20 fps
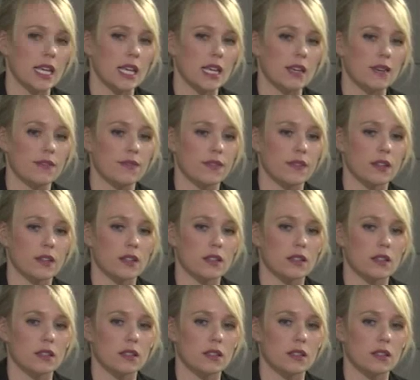If
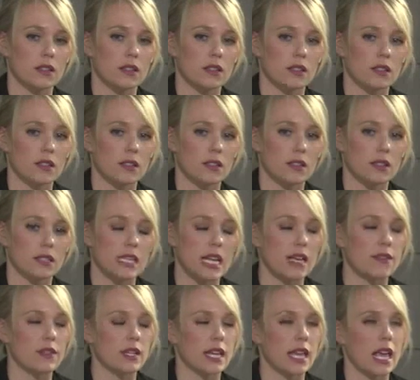
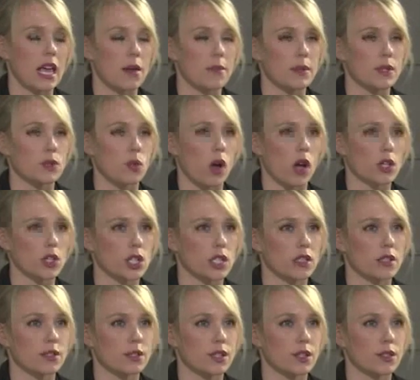David Cam is watching
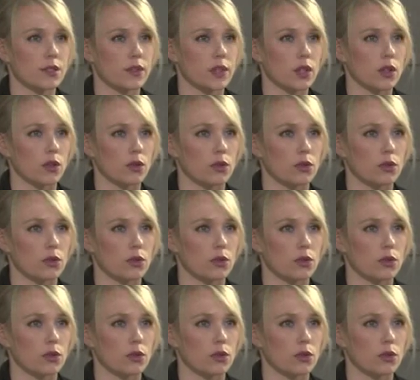this interview,